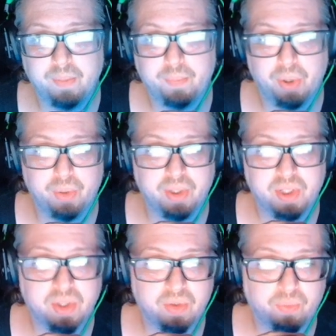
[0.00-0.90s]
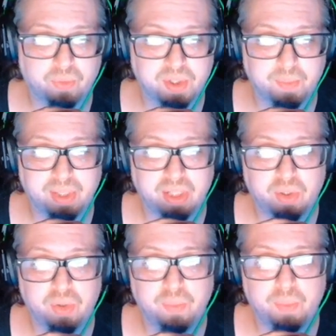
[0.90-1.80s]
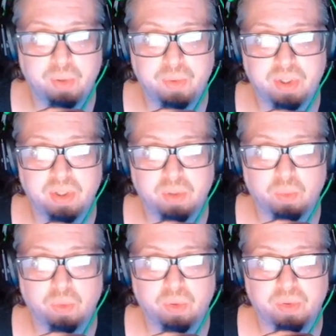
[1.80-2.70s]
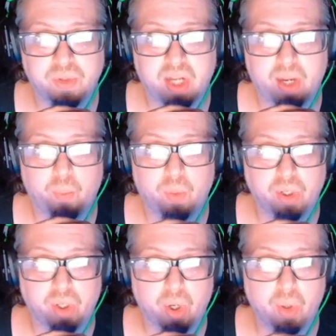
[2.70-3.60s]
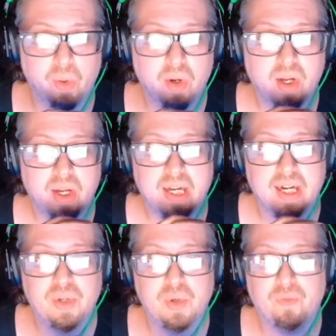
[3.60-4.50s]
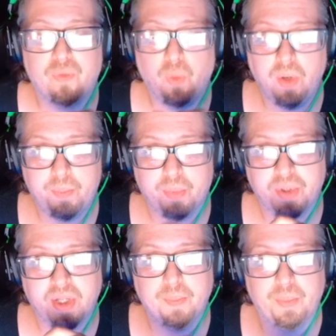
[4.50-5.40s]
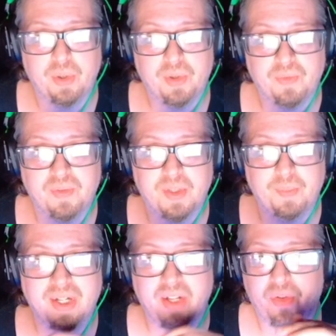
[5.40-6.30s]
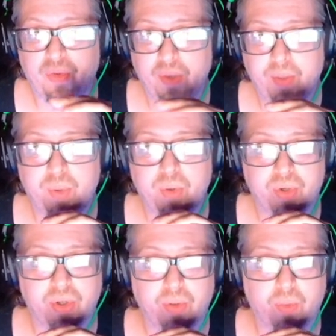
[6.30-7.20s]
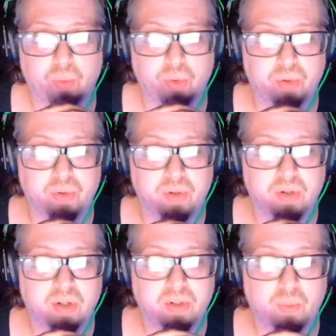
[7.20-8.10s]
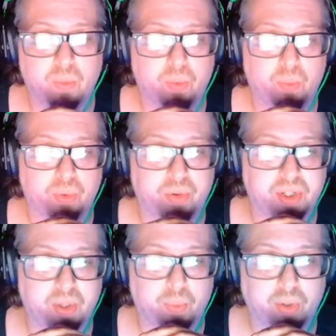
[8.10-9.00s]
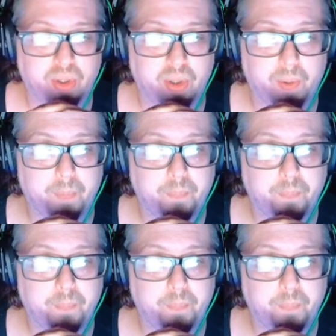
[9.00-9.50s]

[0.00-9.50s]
bonus for submitting 2 potions orders at one go. An extra 40% bonus for submitting 3 potion orders at one go.